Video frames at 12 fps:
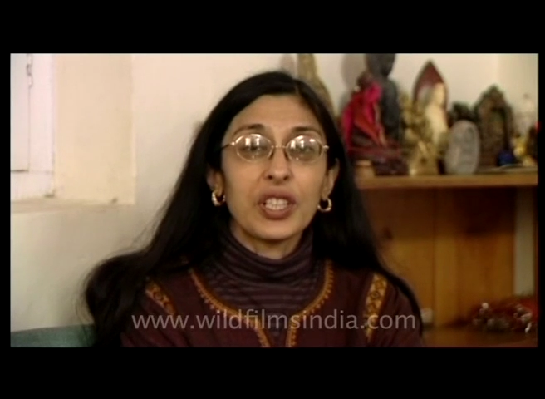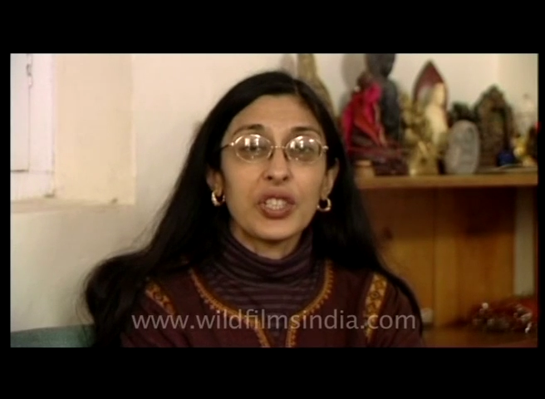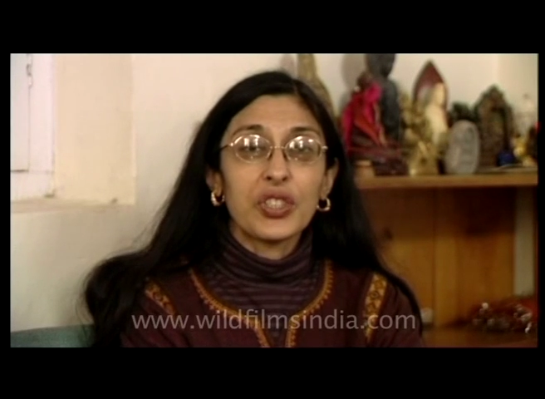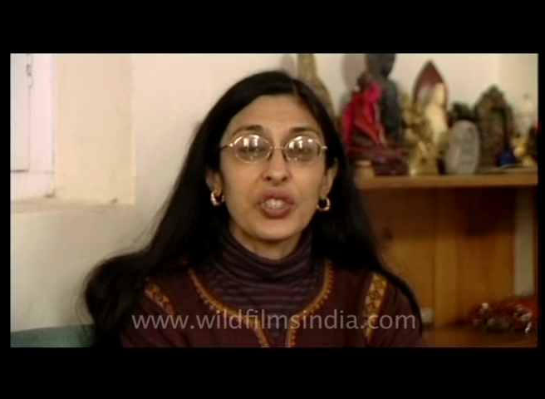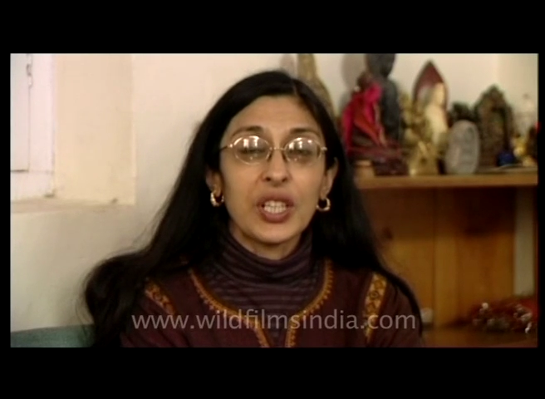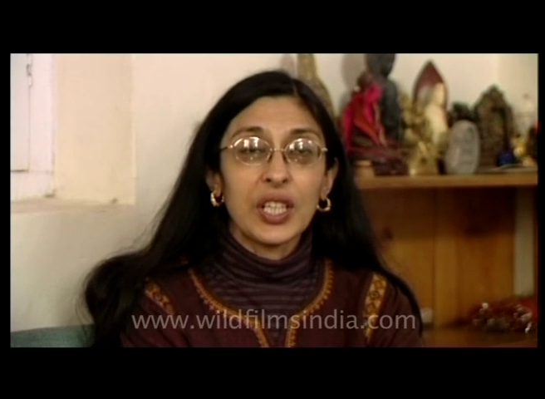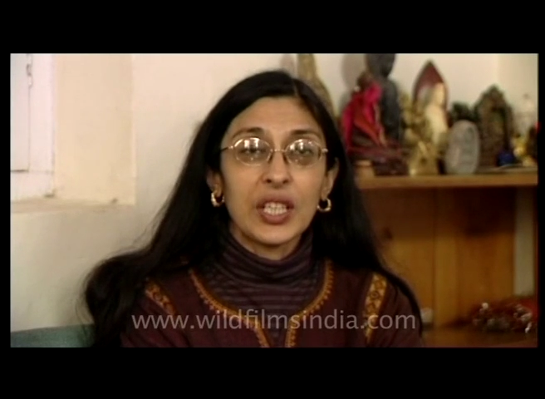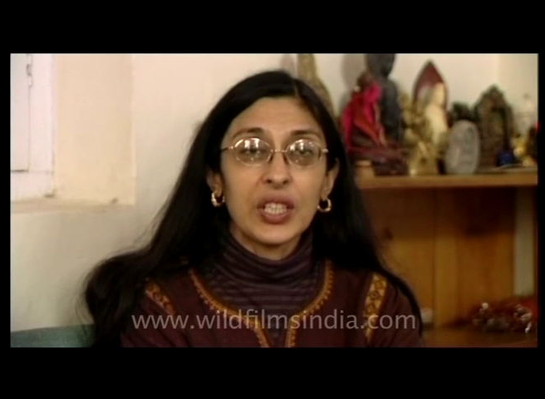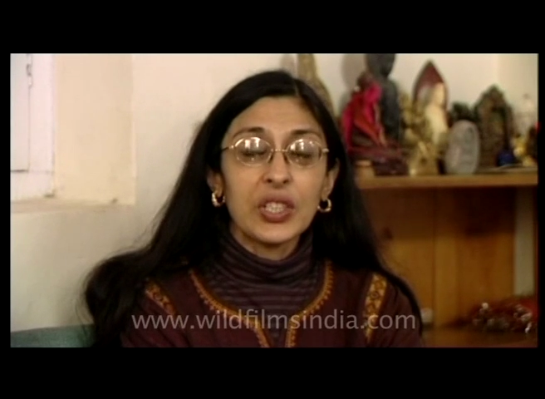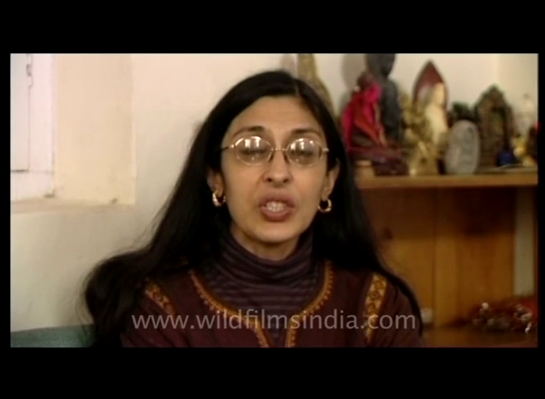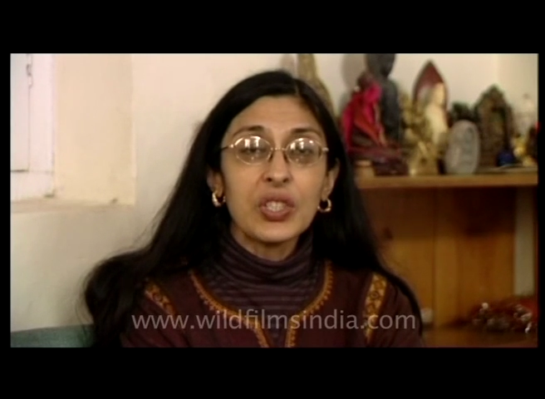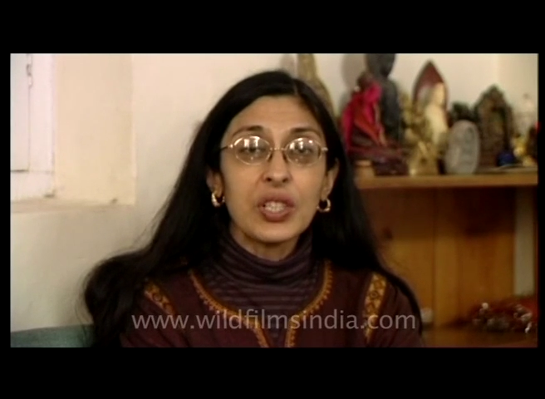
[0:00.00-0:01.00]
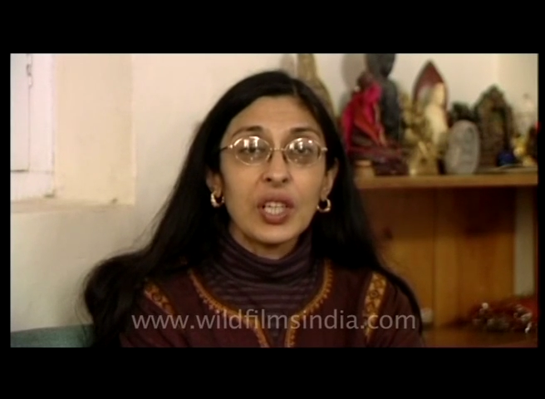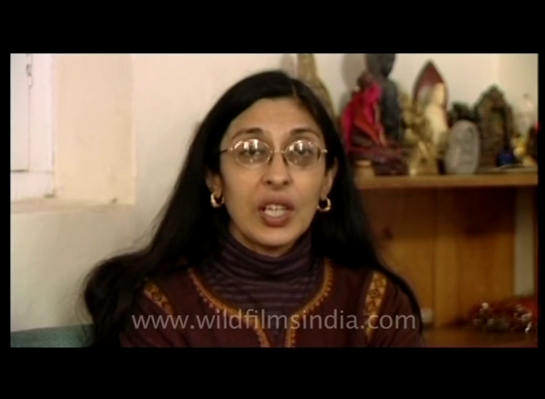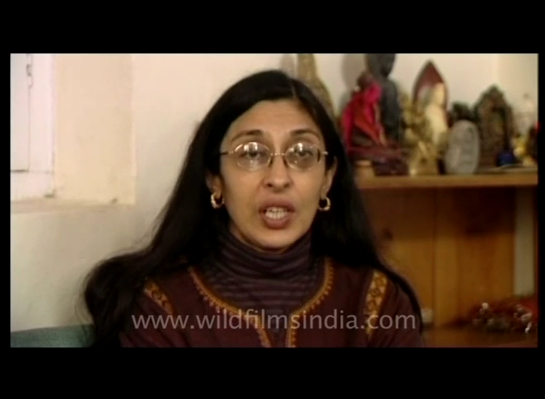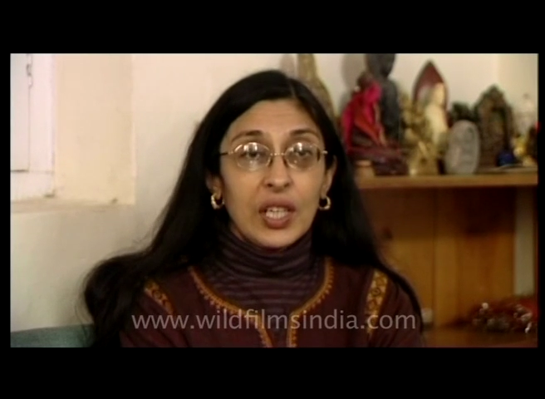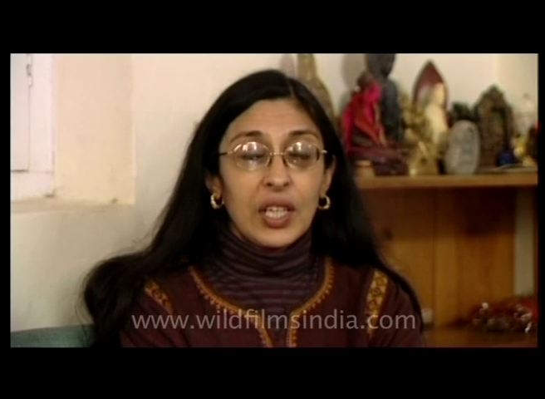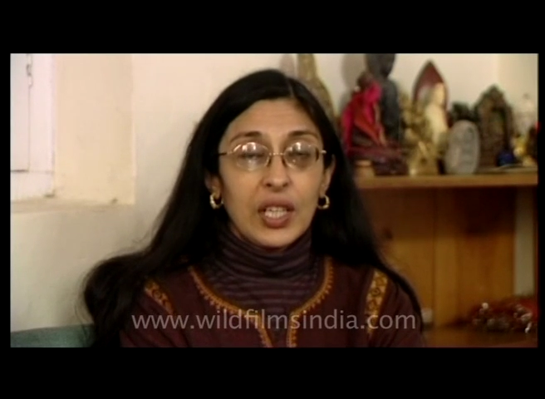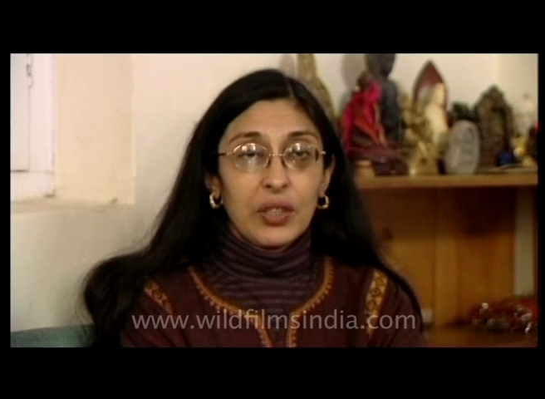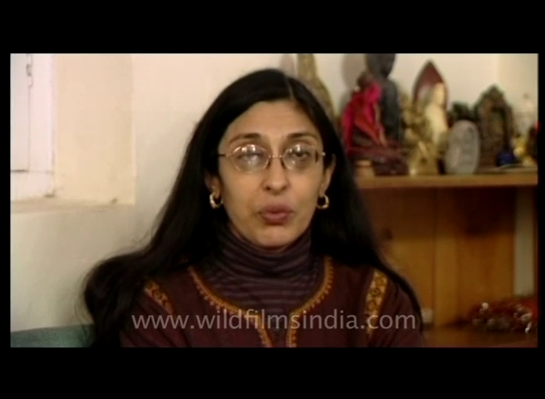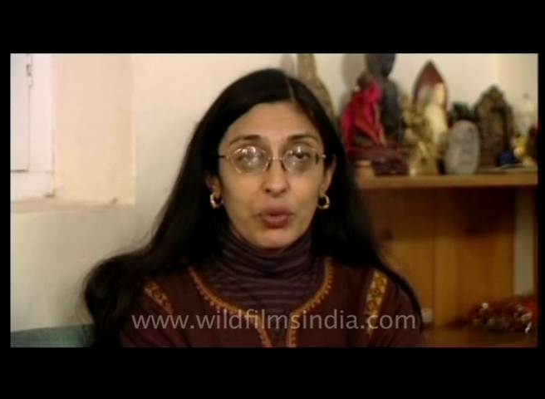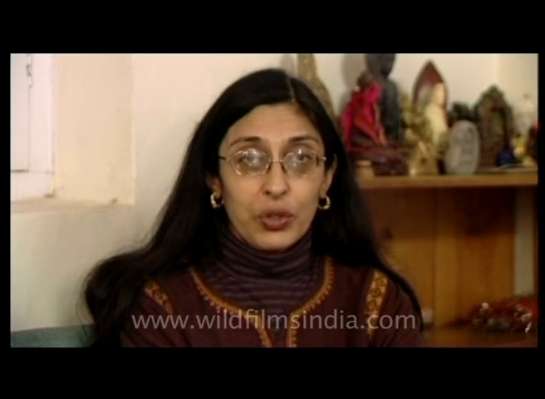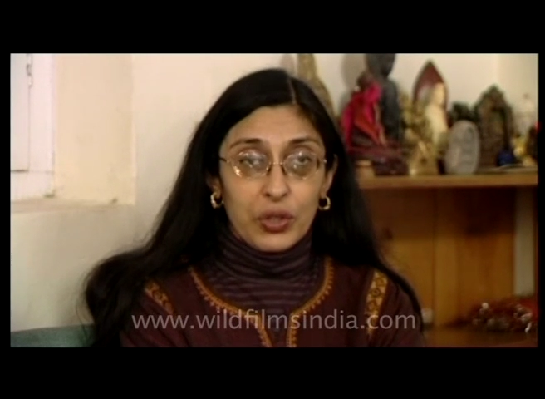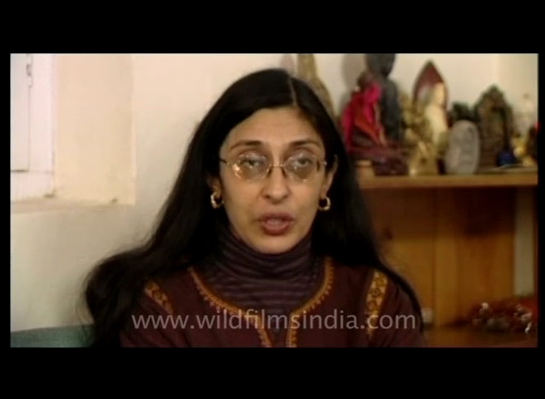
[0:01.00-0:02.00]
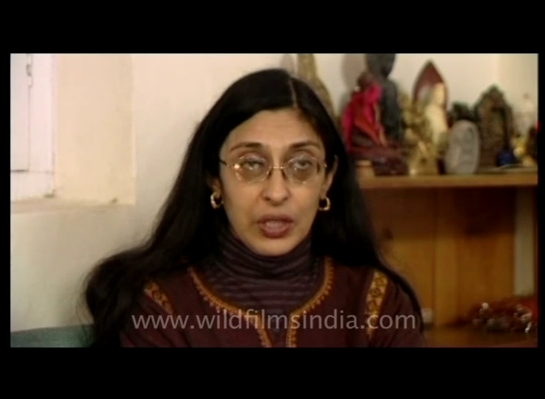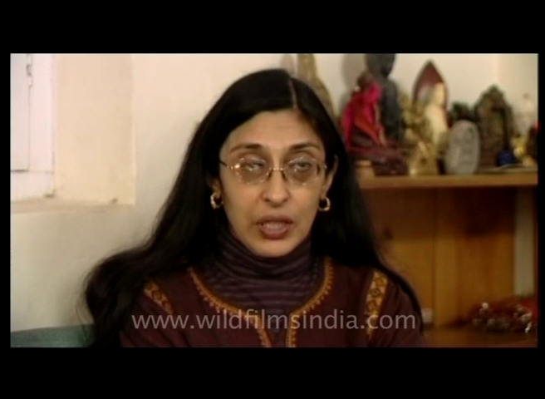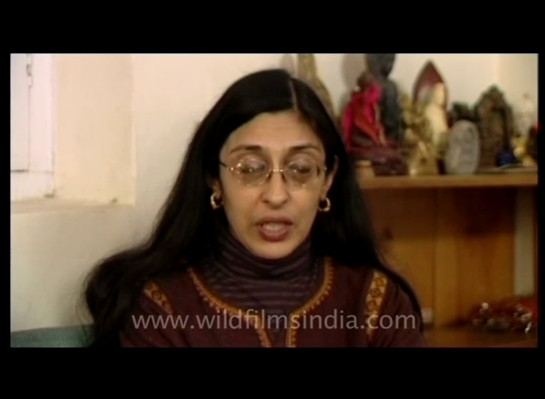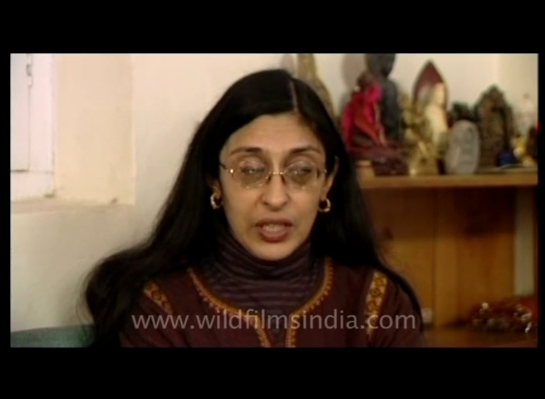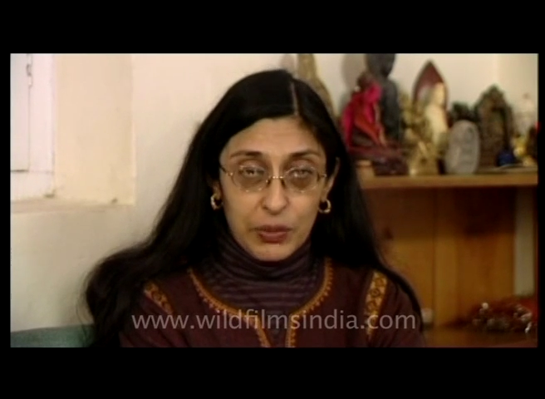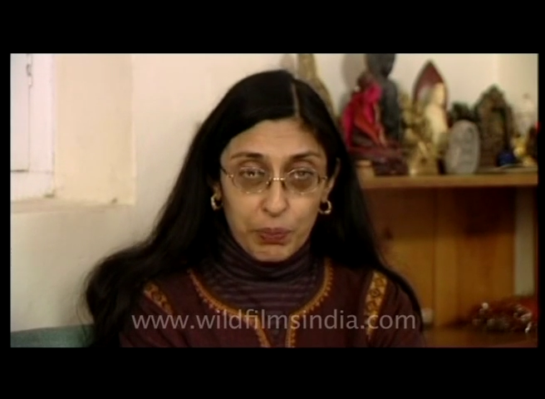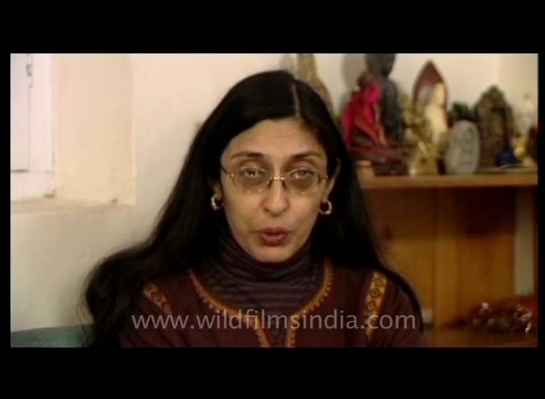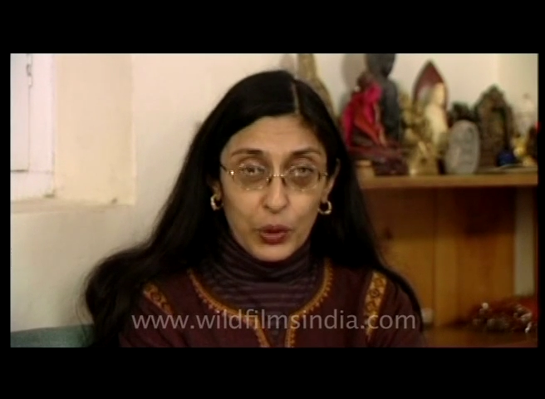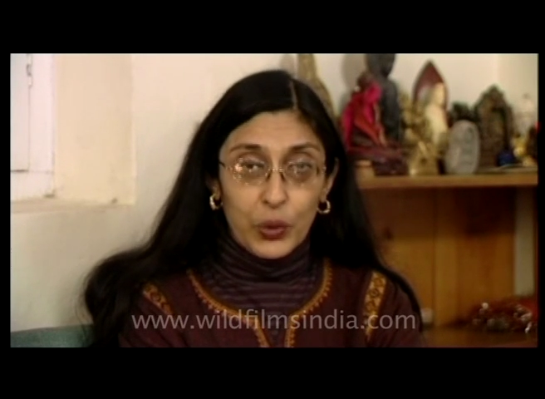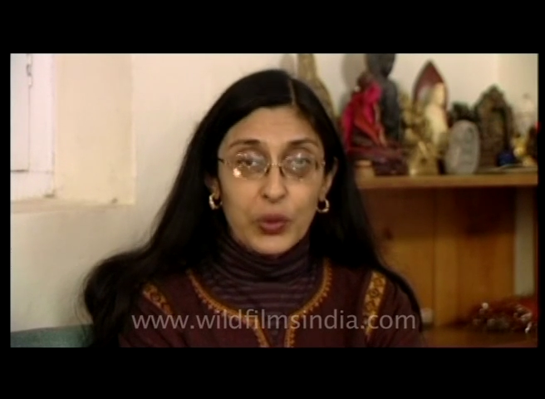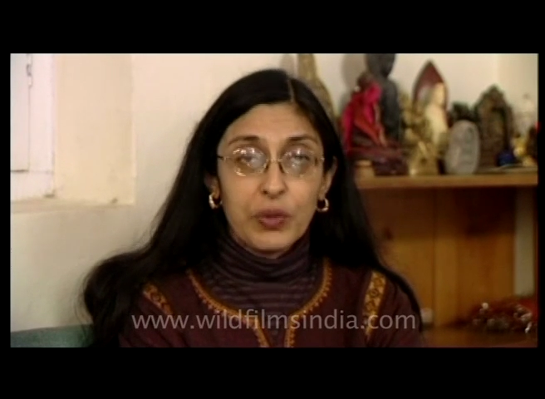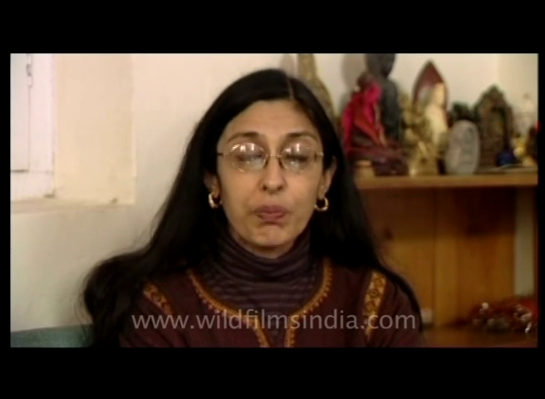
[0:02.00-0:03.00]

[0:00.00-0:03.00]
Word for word: exchange, it would expose